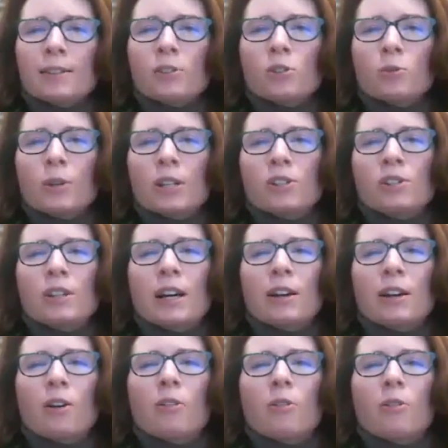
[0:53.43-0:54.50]
situation
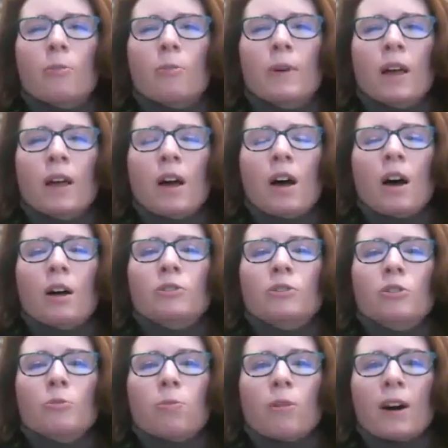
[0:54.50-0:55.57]
at home,
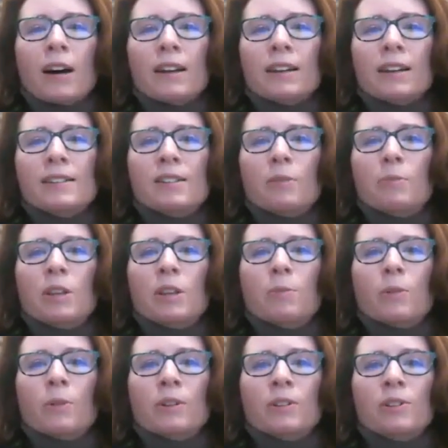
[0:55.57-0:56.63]
new products that
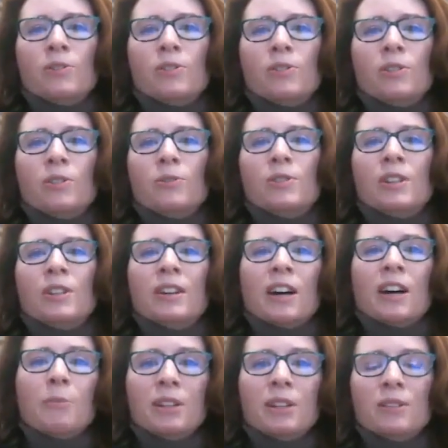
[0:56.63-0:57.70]
people aren't used to
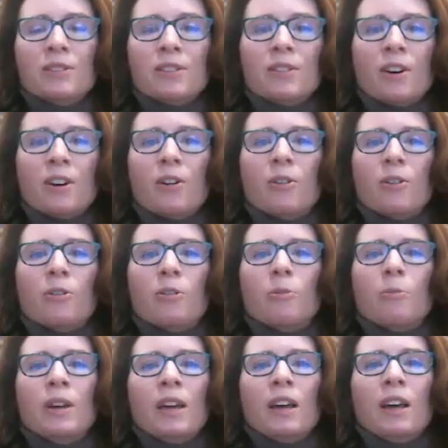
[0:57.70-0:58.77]
using coming into the
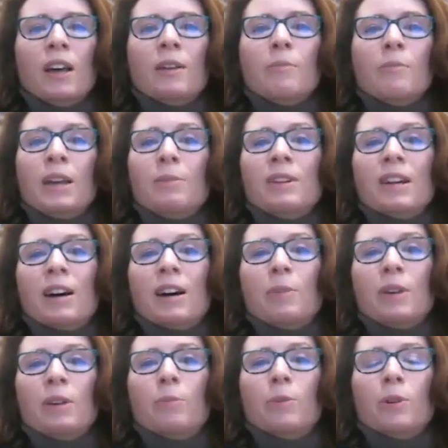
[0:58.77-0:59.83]
home, maybe
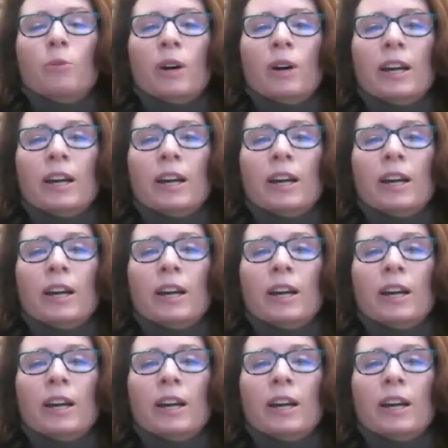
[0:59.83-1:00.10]
not being put